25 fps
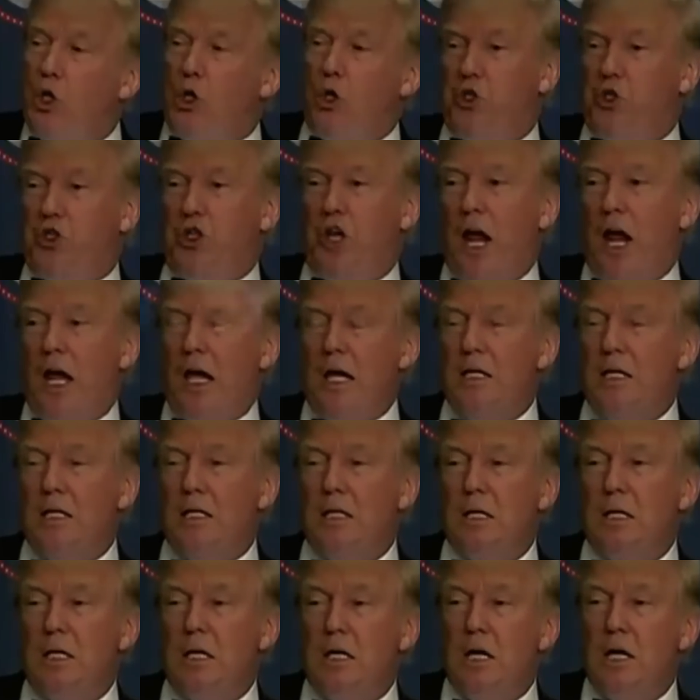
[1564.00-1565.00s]
Tuesday.
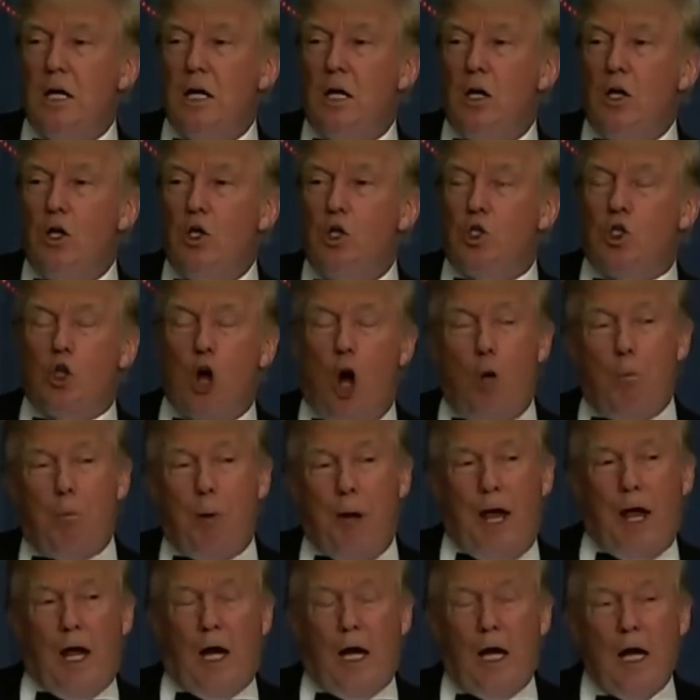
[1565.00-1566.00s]
So
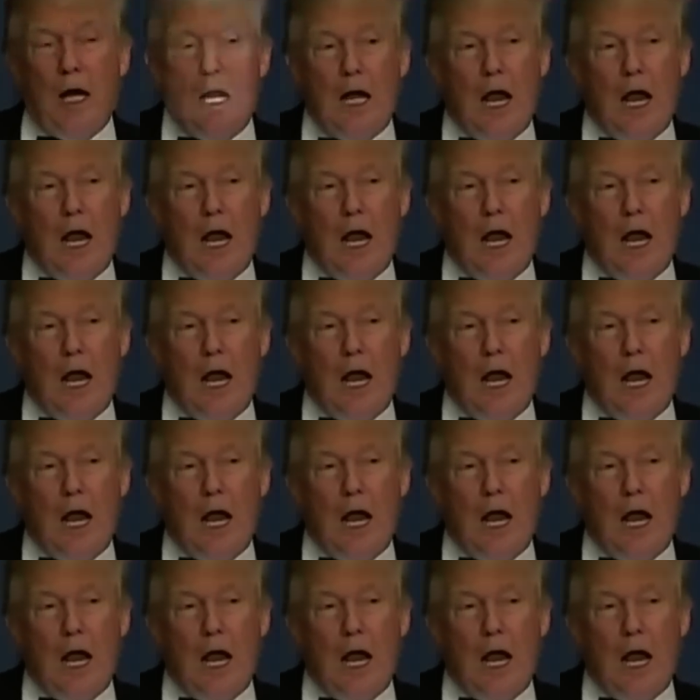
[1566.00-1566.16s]
big.